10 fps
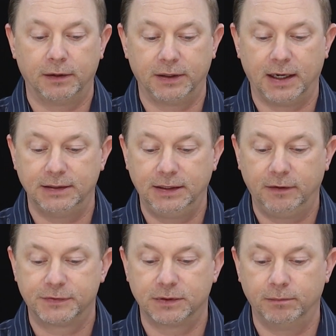The
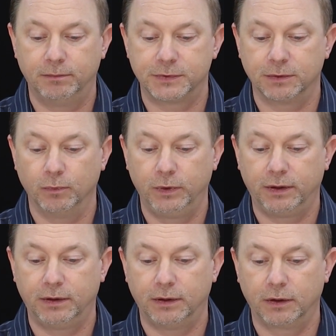idea of some
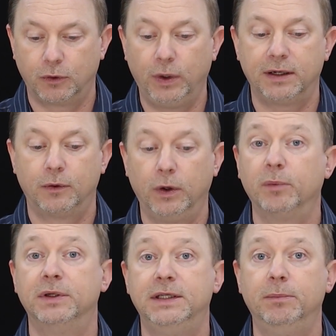real quick
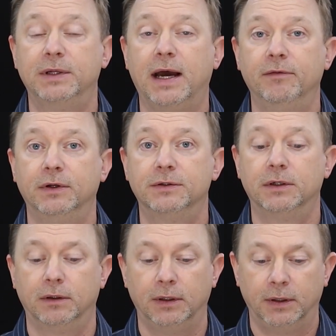but deep dive
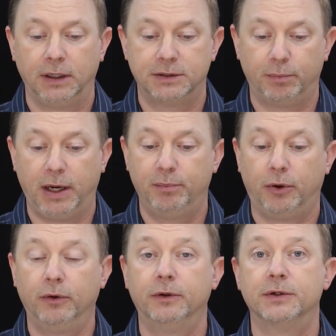into
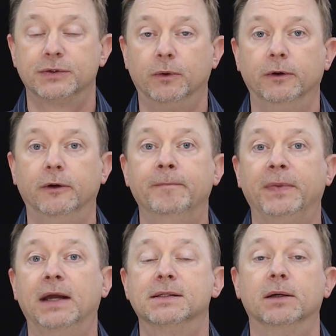bipolar disorder
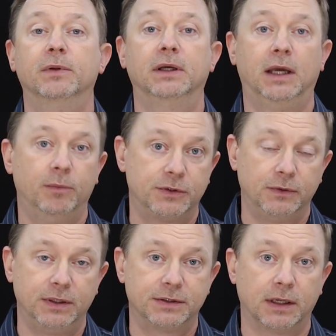and some of the
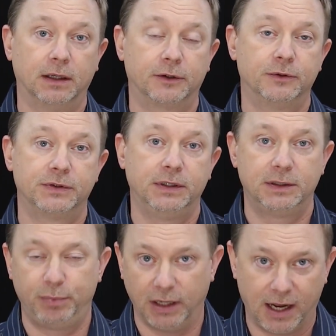chemistries and
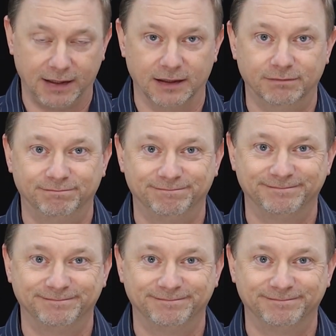electricities behind it.